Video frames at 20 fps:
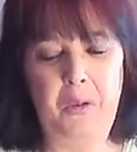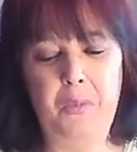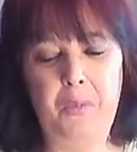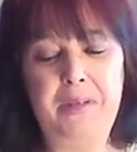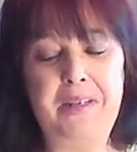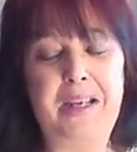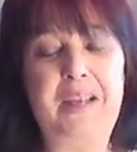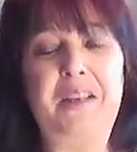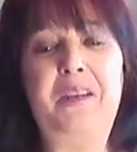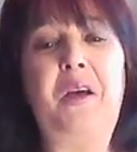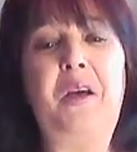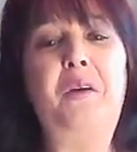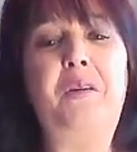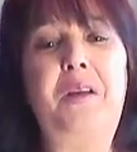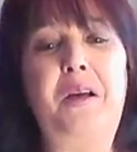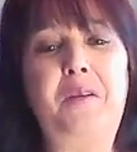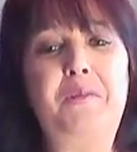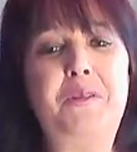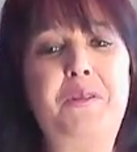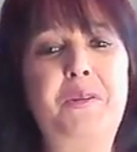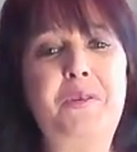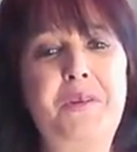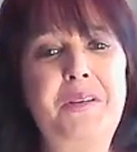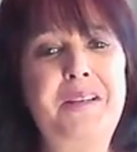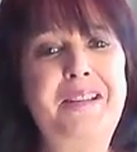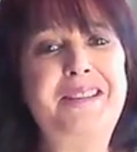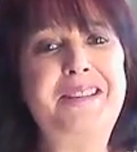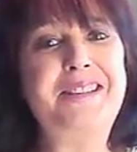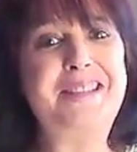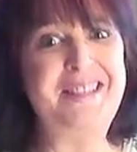When you can own up to
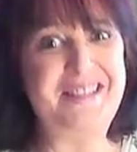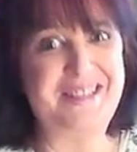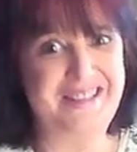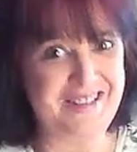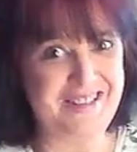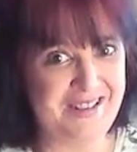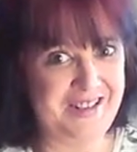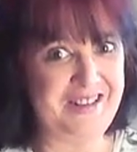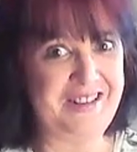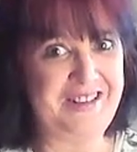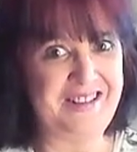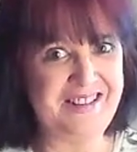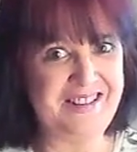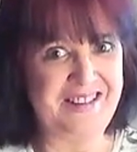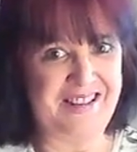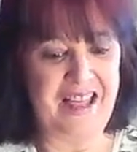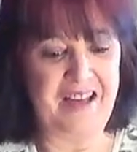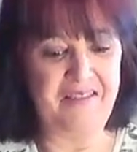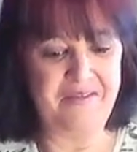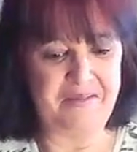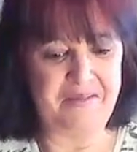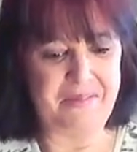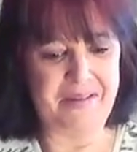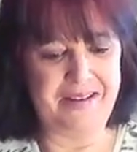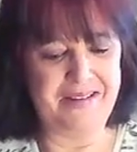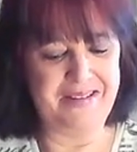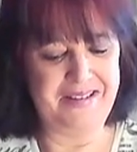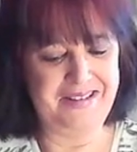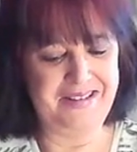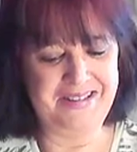it, you can laugh
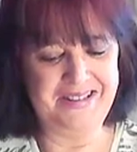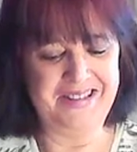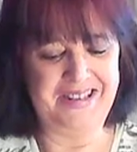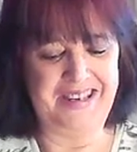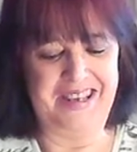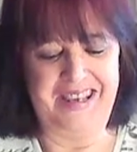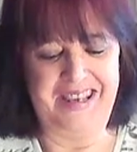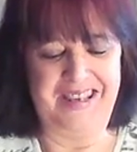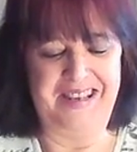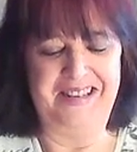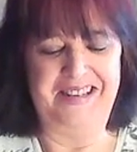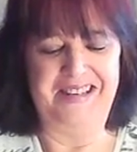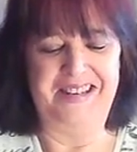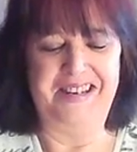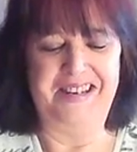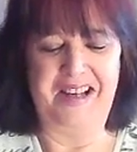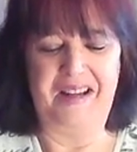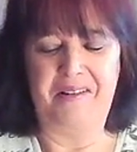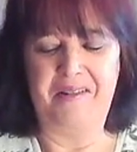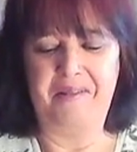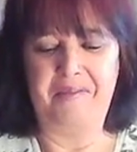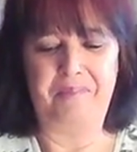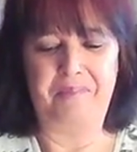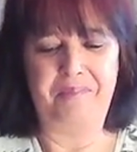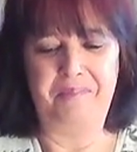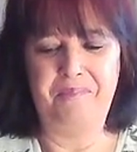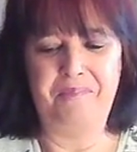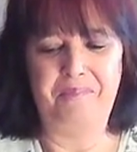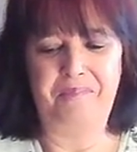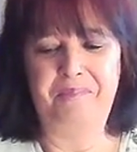about it. And I
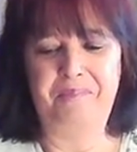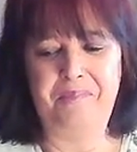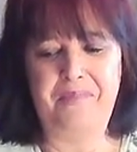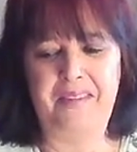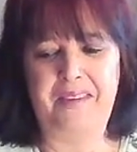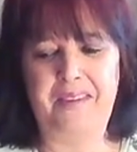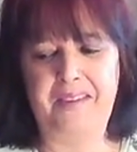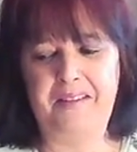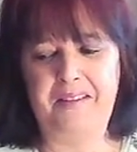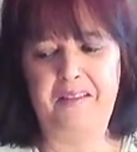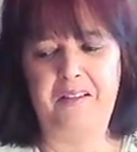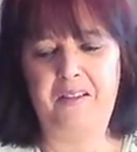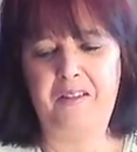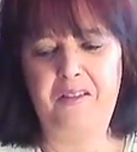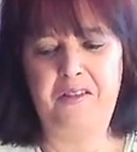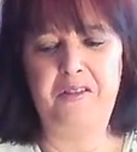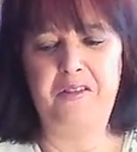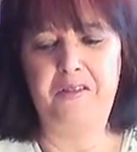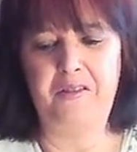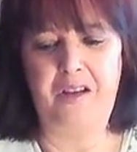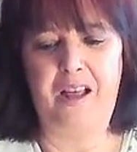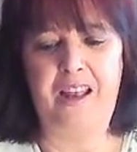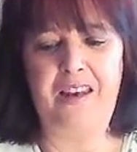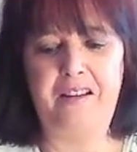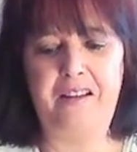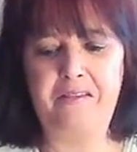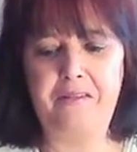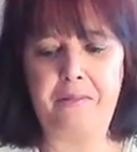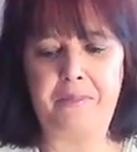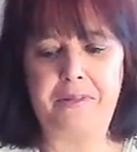do. I
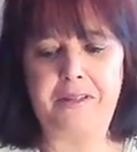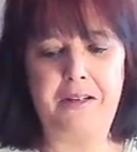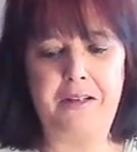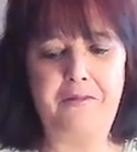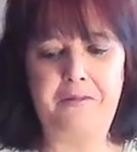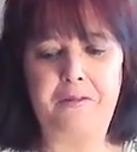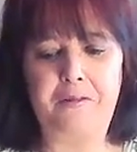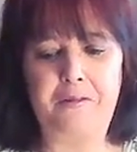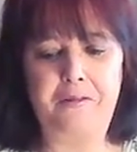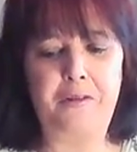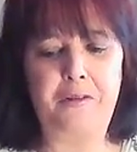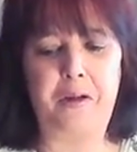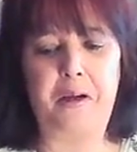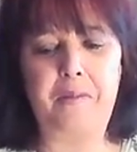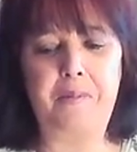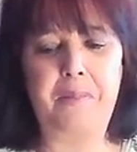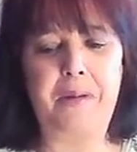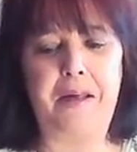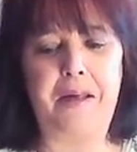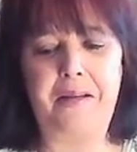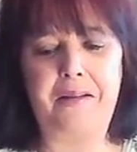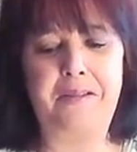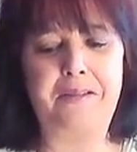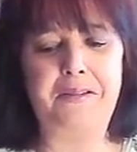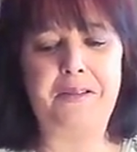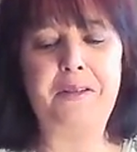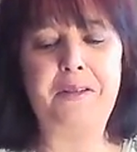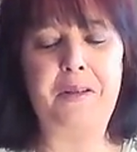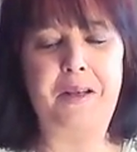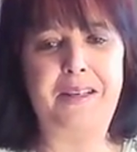laugh at myself all the time, but
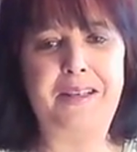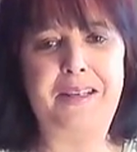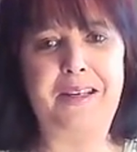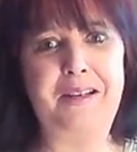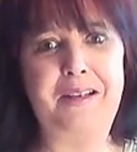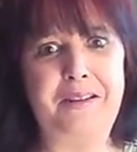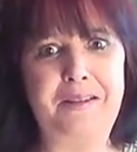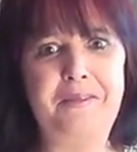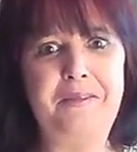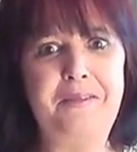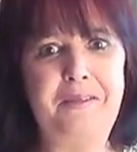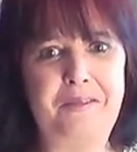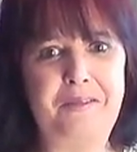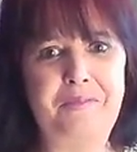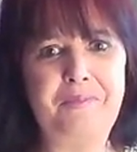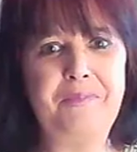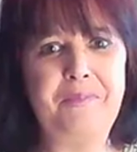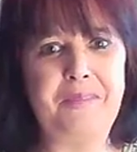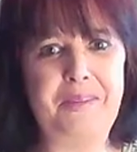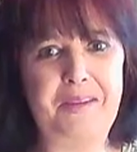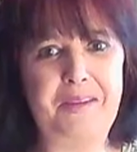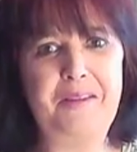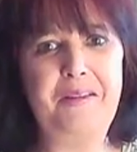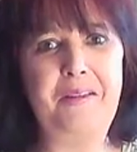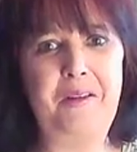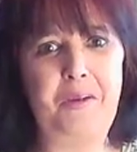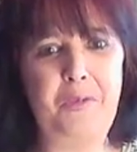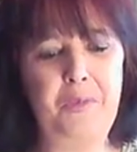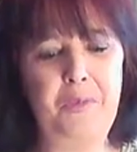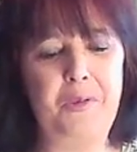it's like, yeah,
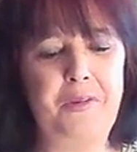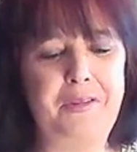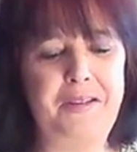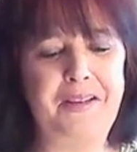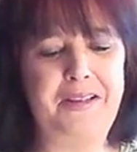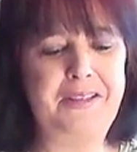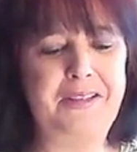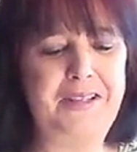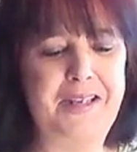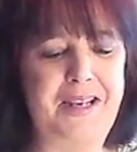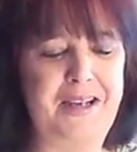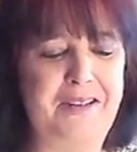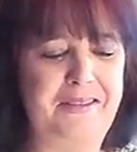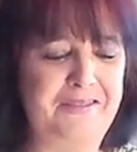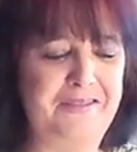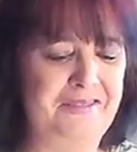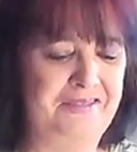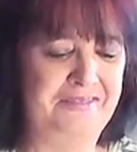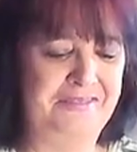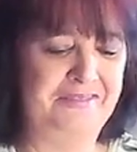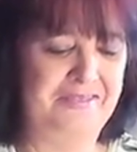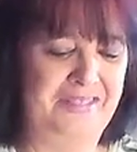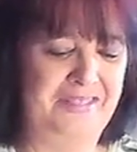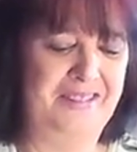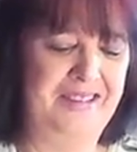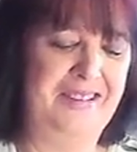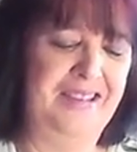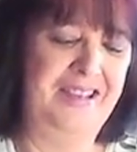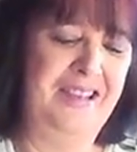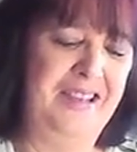I want things now.
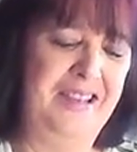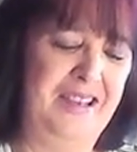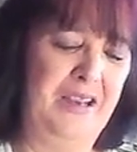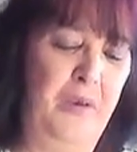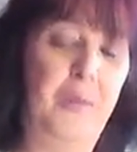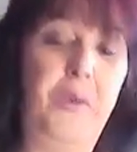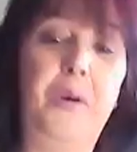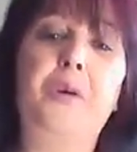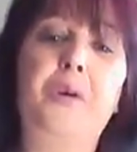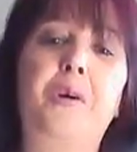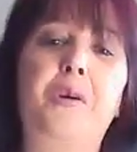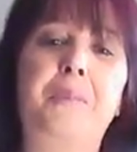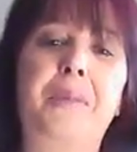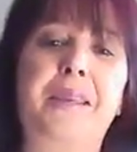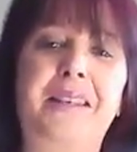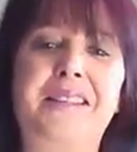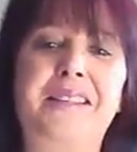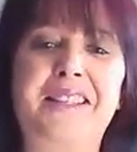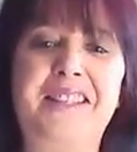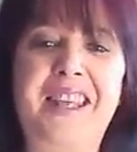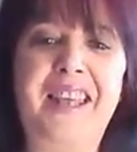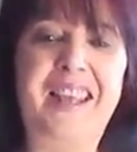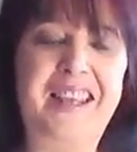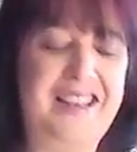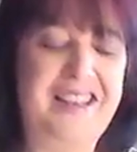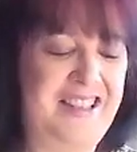I want comments.